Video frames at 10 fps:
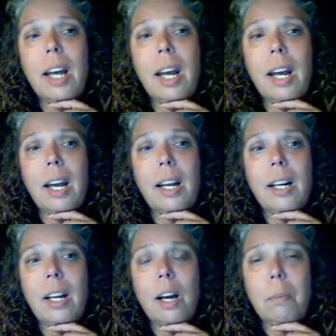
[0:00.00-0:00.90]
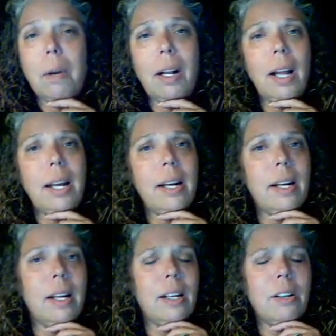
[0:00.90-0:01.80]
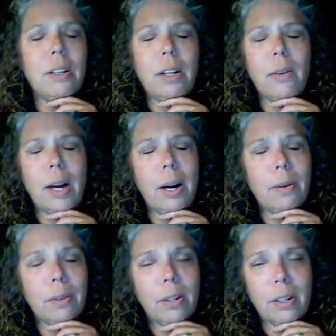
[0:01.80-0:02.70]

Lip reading: and played it into the ground,